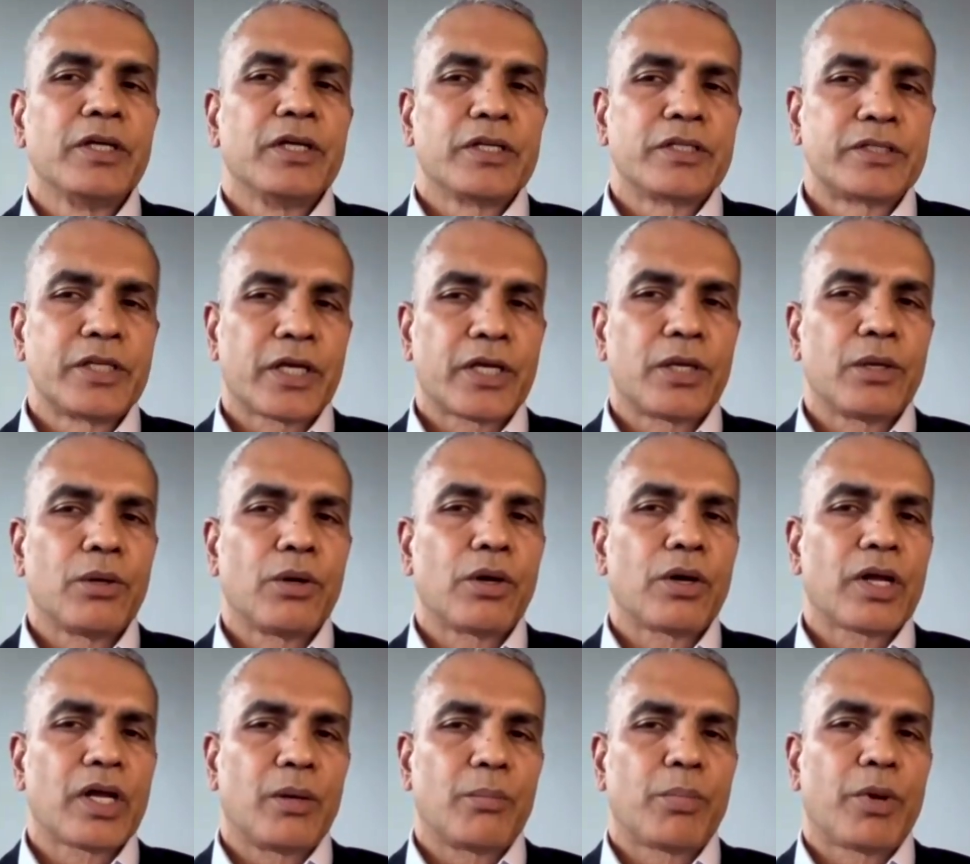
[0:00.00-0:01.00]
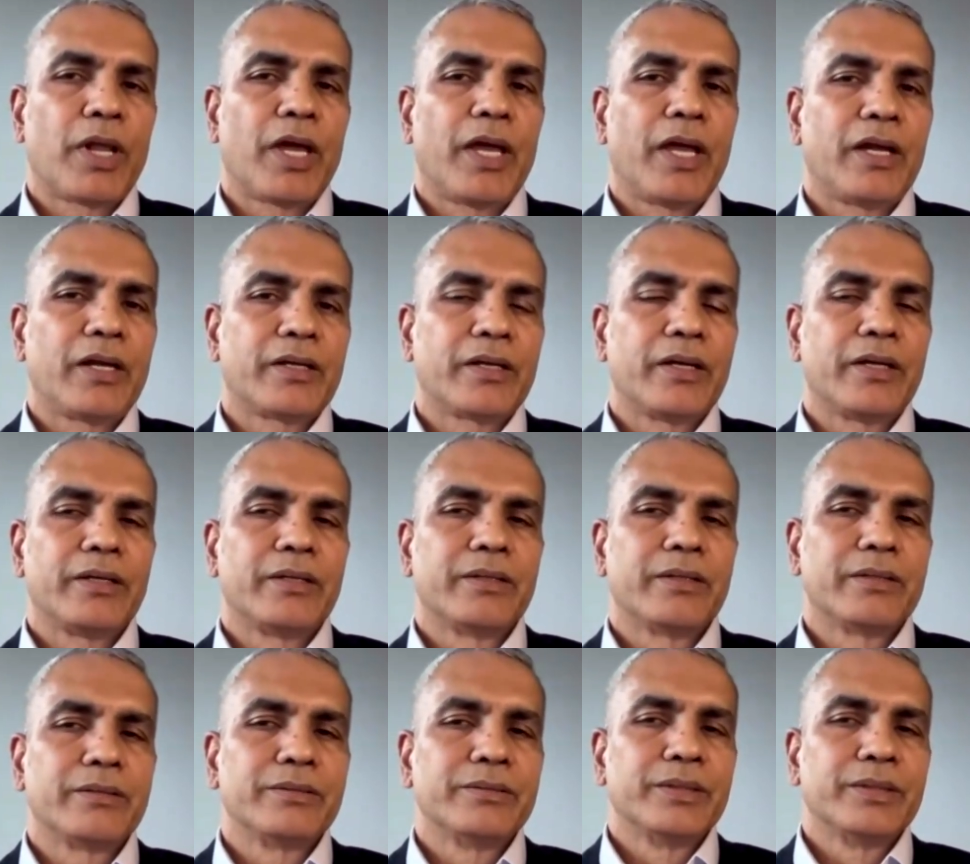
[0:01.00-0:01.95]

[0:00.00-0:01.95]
secure, compliant, and